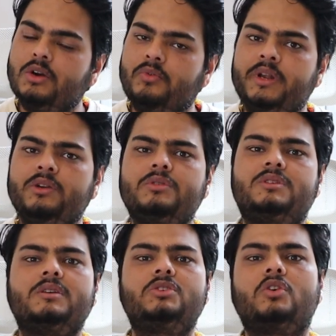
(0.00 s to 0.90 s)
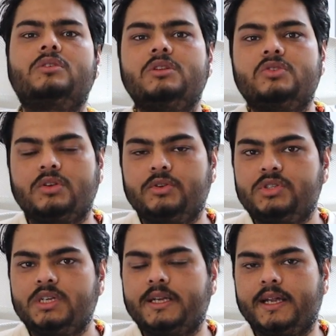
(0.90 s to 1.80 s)
When you just talk the
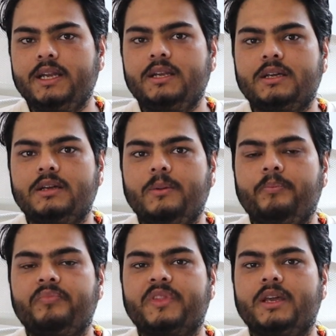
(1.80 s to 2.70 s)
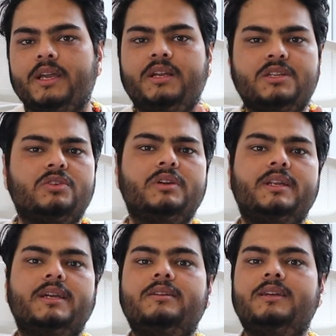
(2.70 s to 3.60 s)
solution, right, it does not
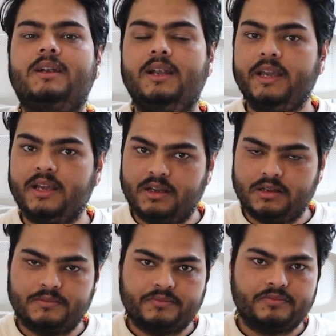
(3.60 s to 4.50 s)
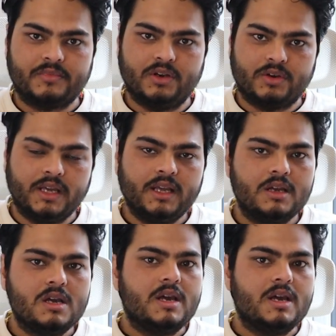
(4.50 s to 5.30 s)
create that link. Okay?